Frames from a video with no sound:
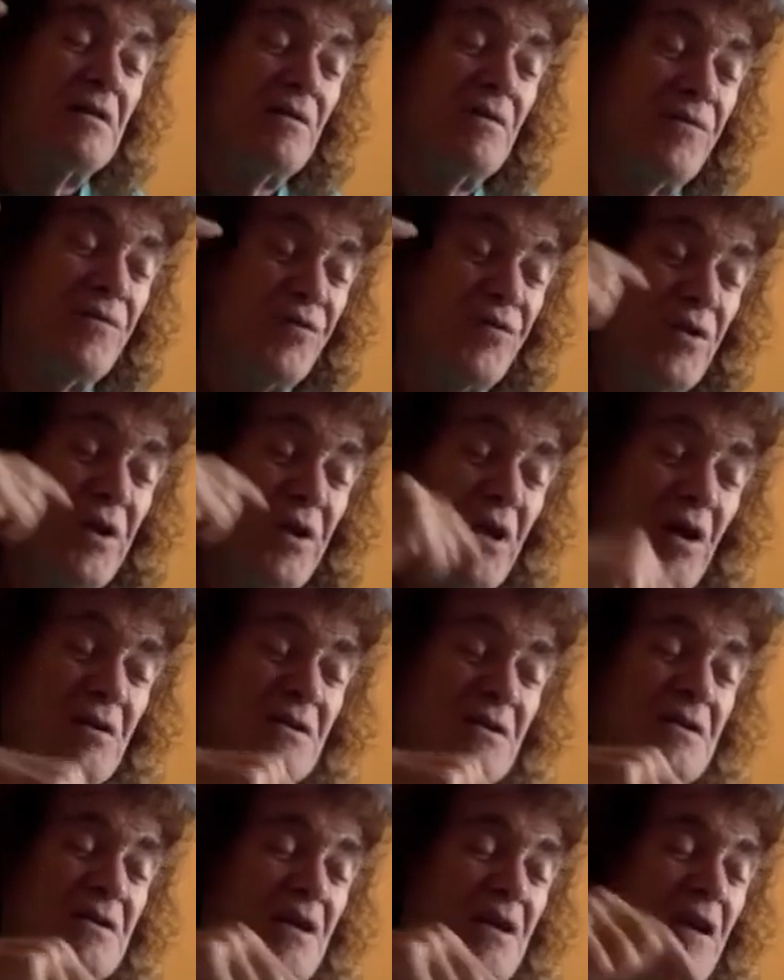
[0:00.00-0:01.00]
free
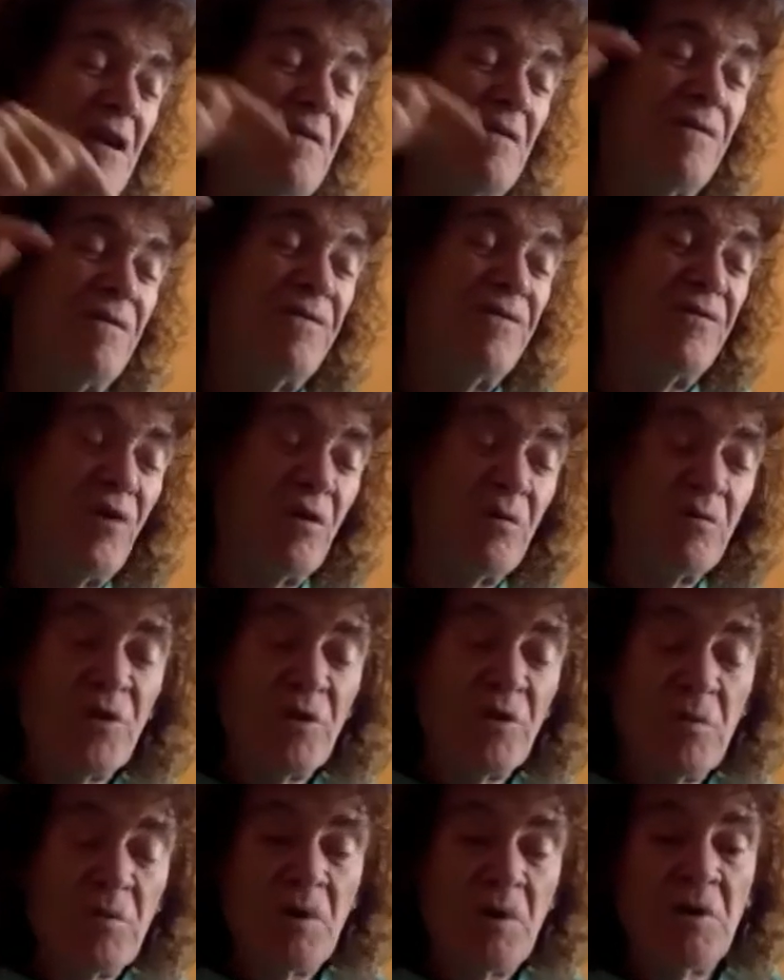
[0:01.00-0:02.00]
ourselves from
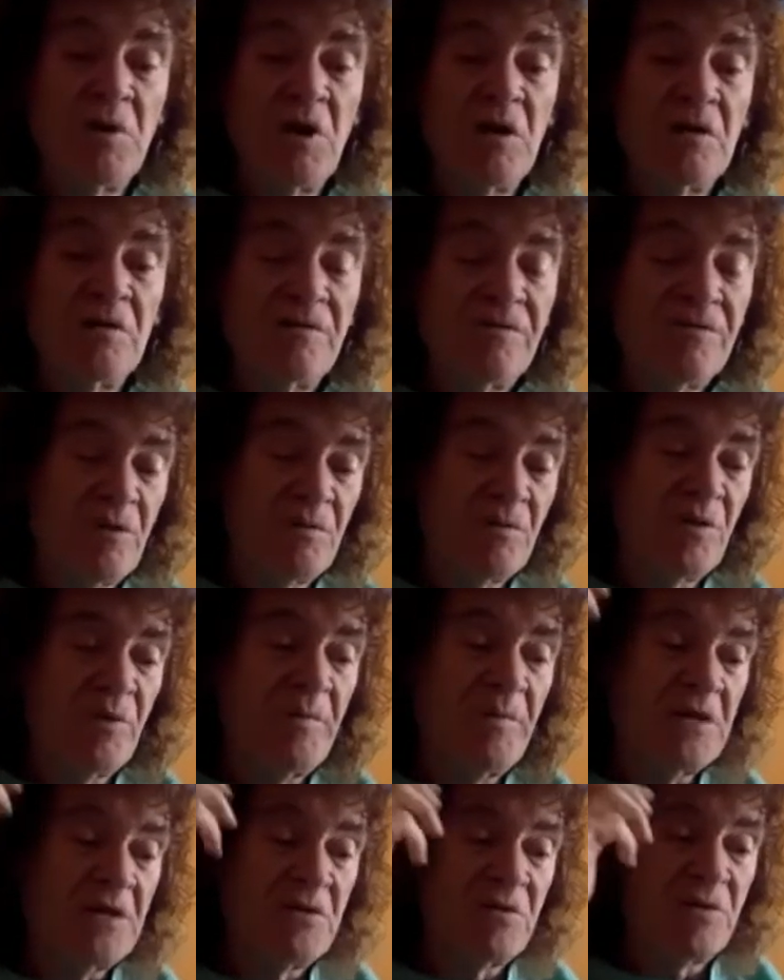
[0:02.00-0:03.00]
the bubble, from the
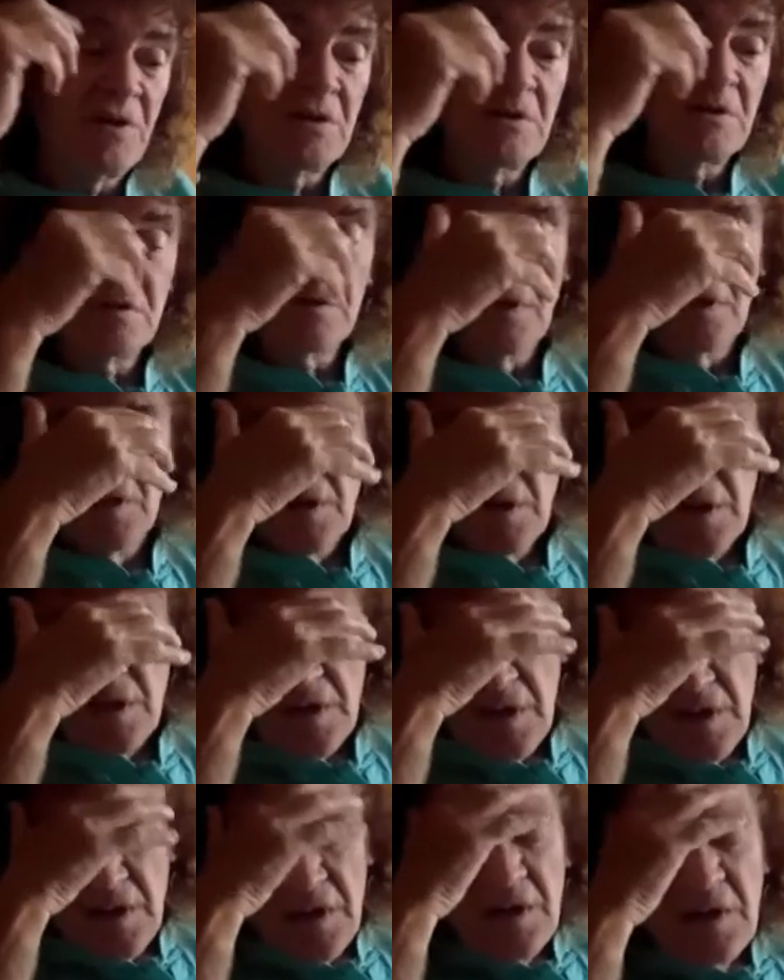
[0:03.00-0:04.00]
matrix.
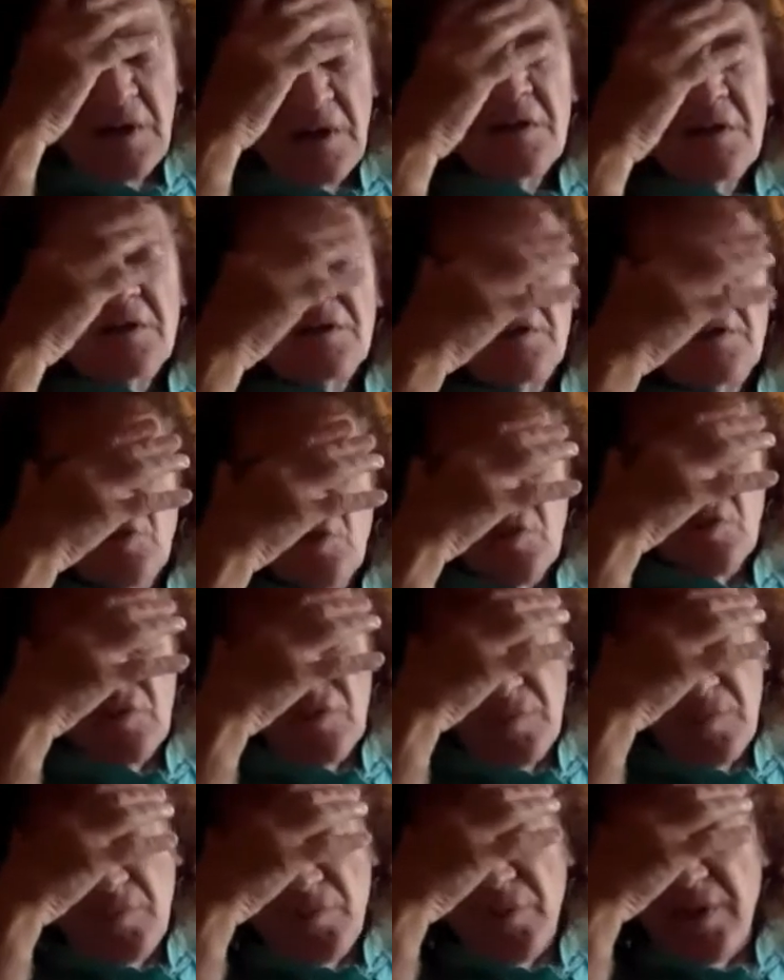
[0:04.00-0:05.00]

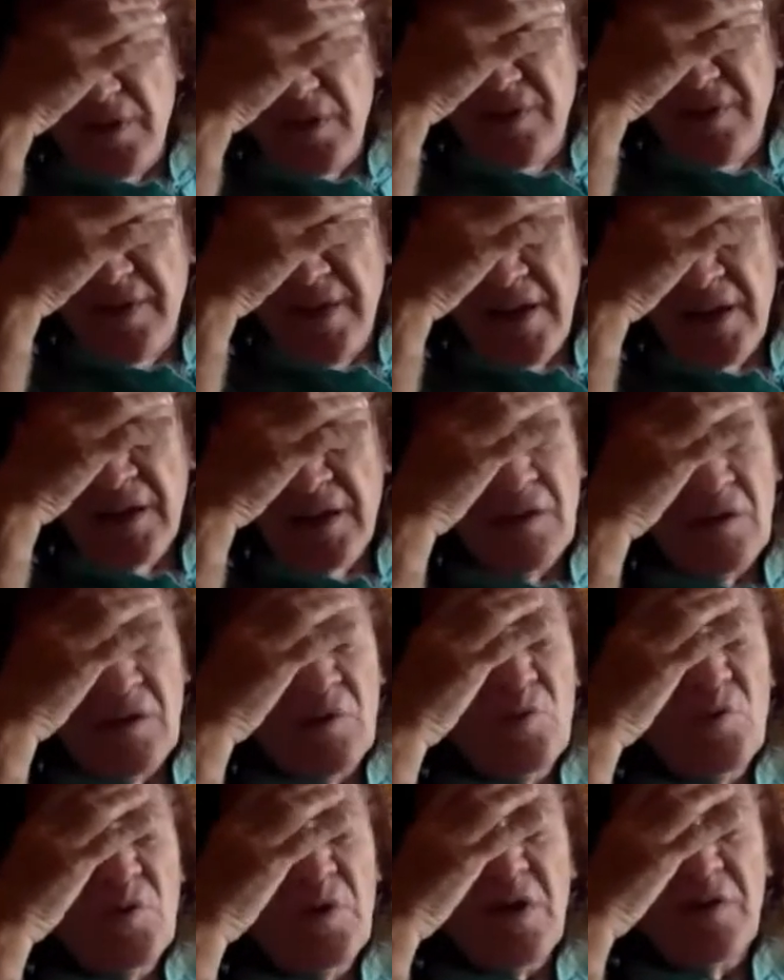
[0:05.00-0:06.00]
So then
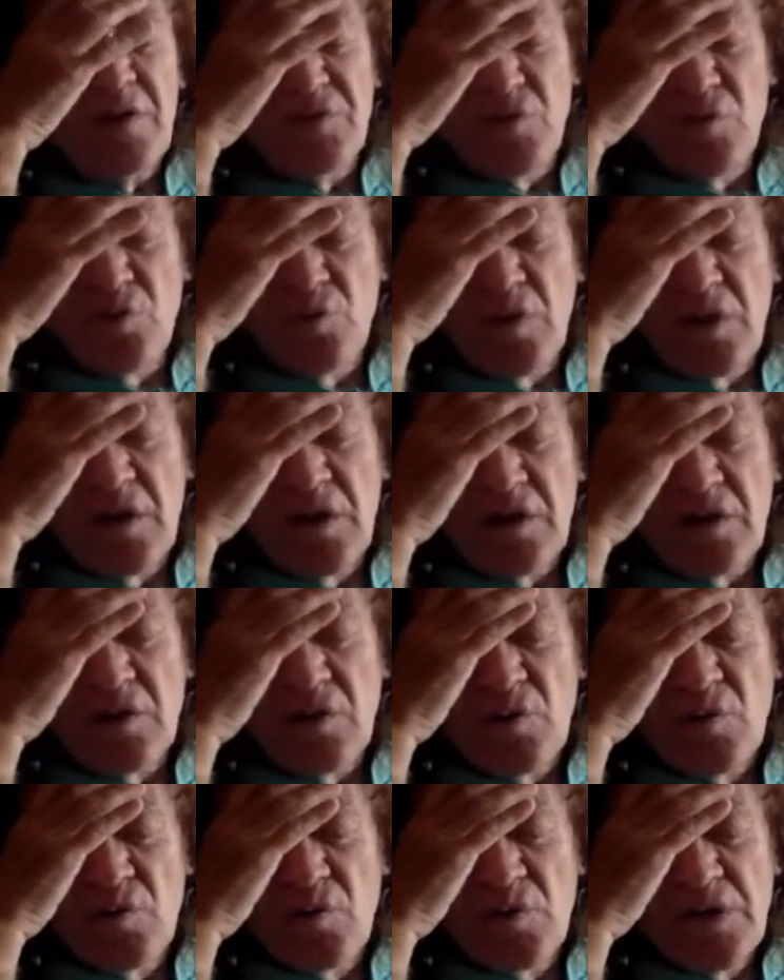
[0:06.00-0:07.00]
we have to
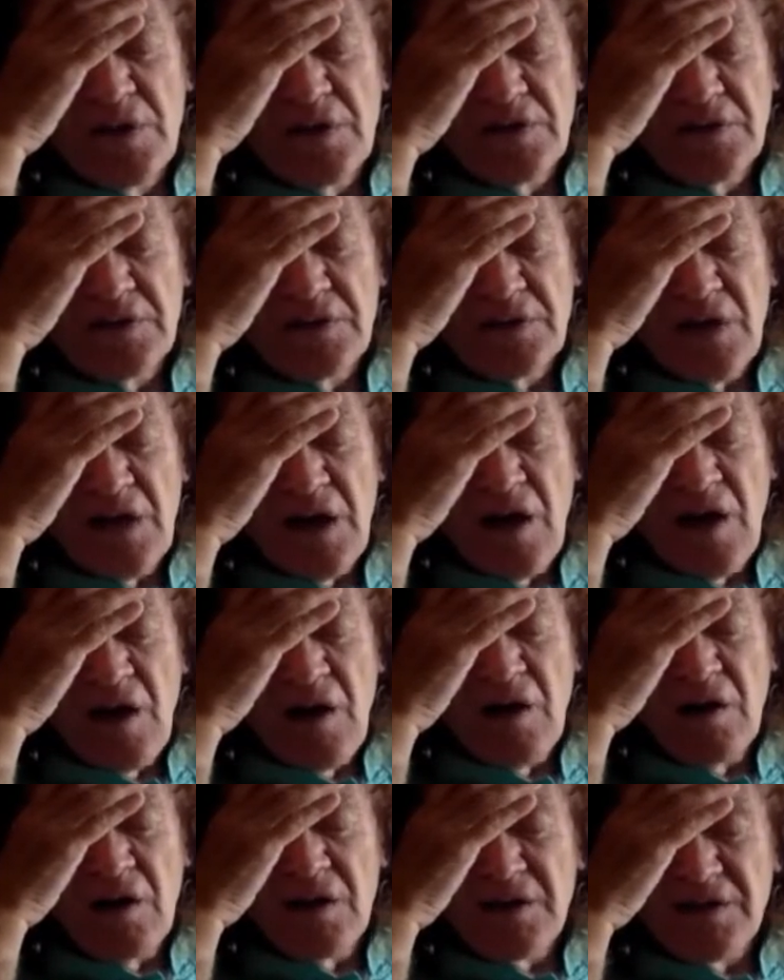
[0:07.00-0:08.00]
work with
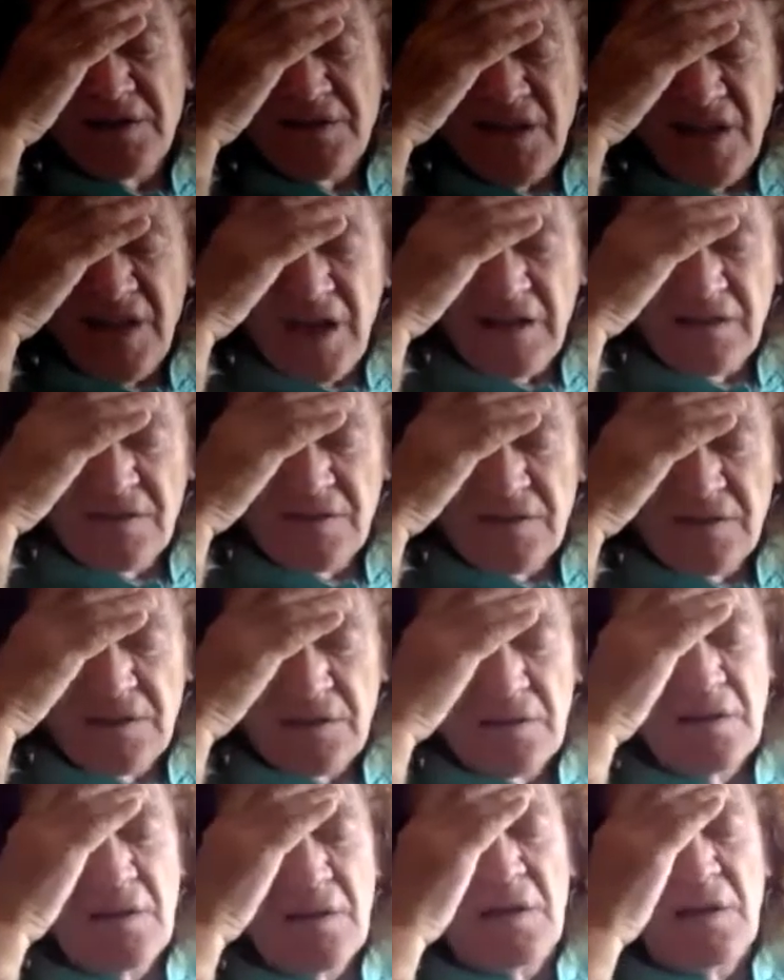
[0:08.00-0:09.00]
our
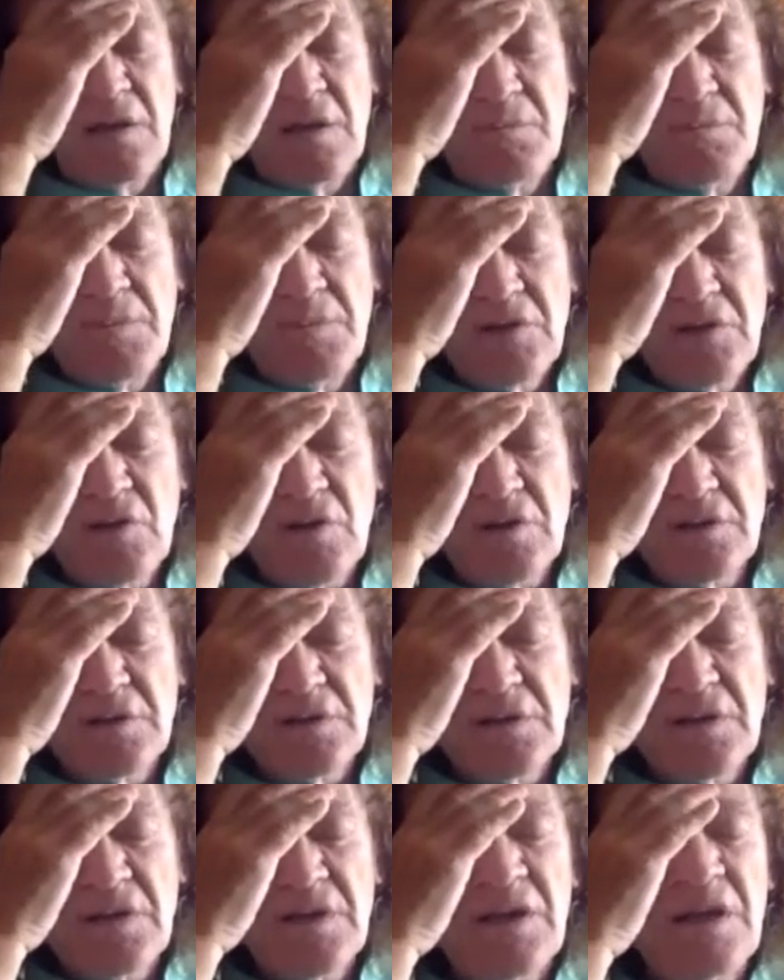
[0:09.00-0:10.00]
cells,
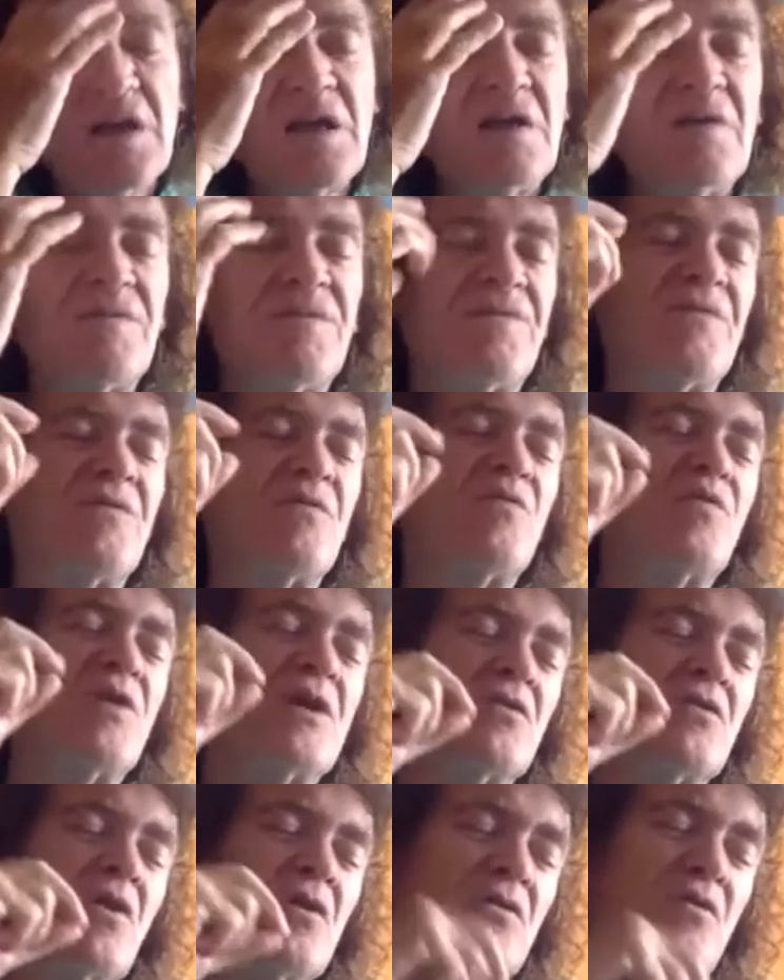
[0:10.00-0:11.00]
because if
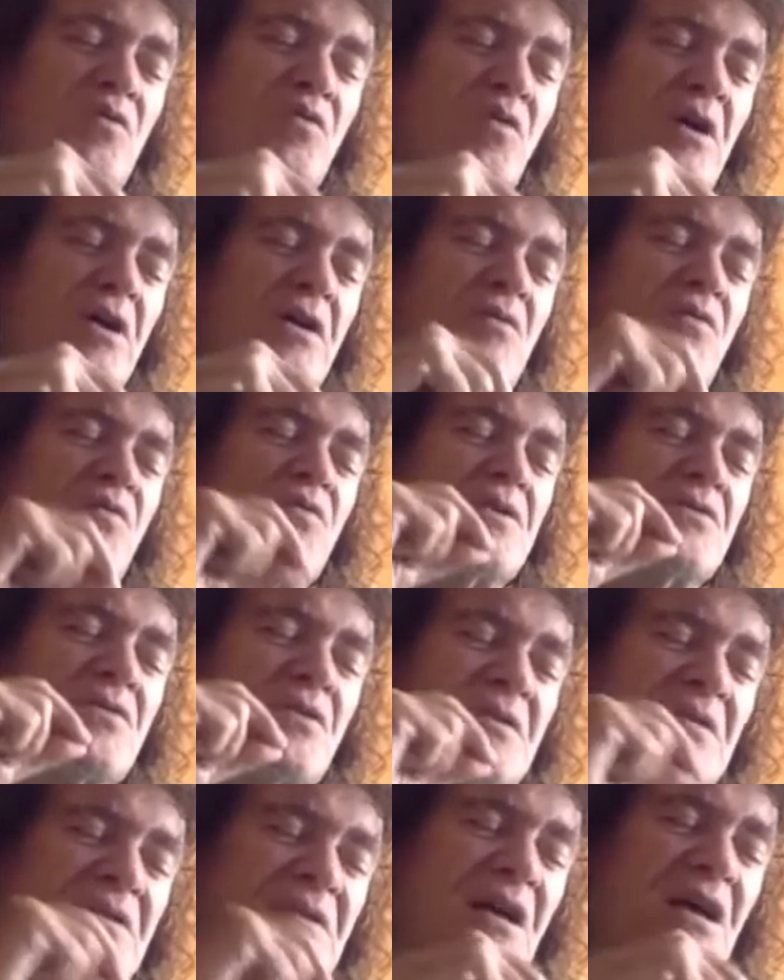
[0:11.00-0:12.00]
we don't work with
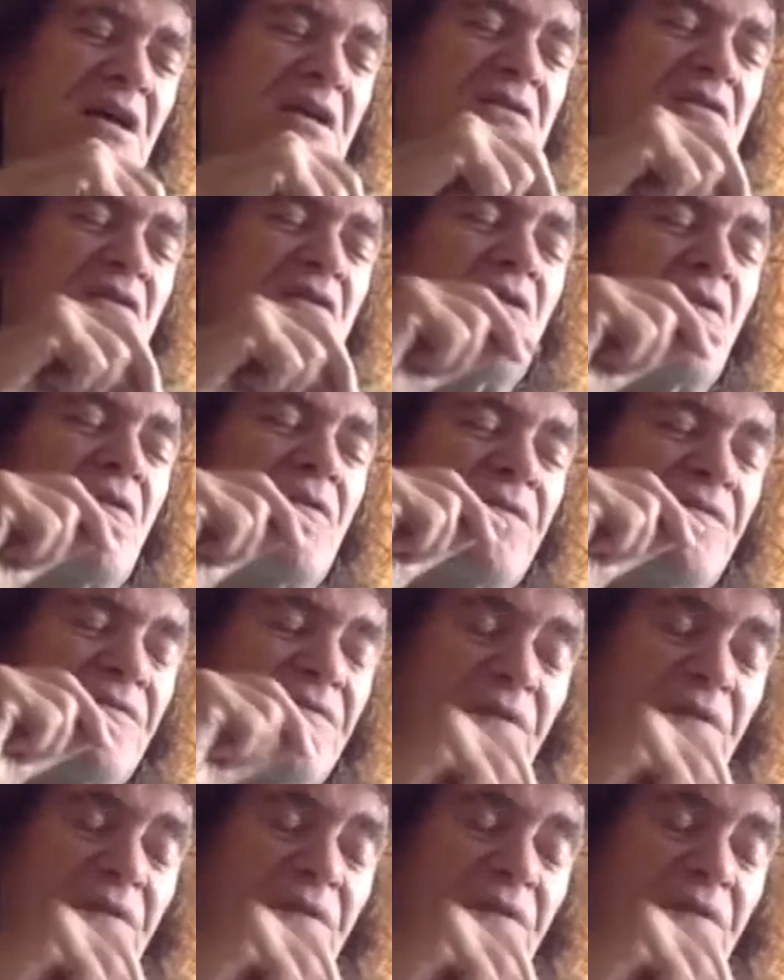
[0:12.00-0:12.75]
the cells of